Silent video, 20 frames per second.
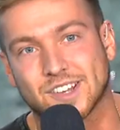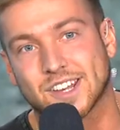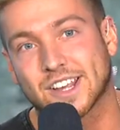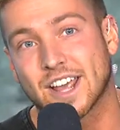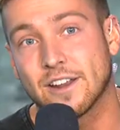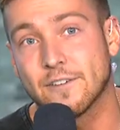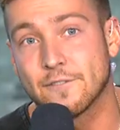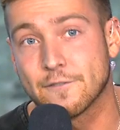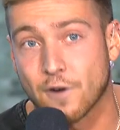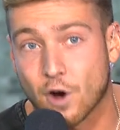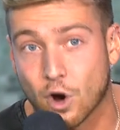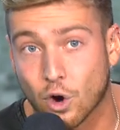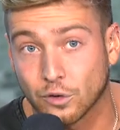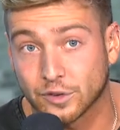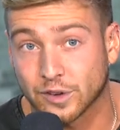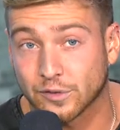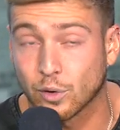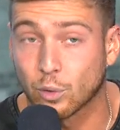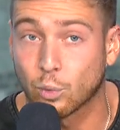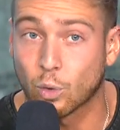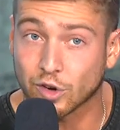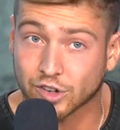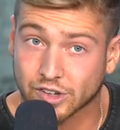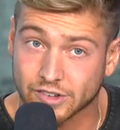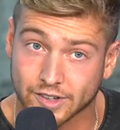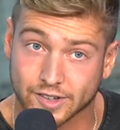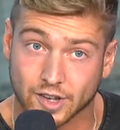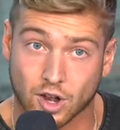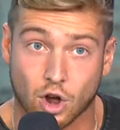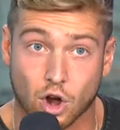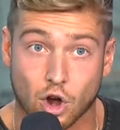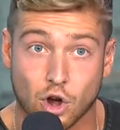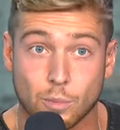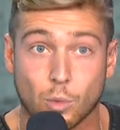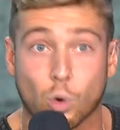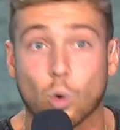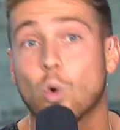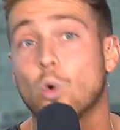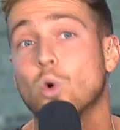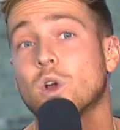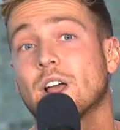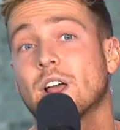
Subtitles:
to get involved, if you're watching this at home, all you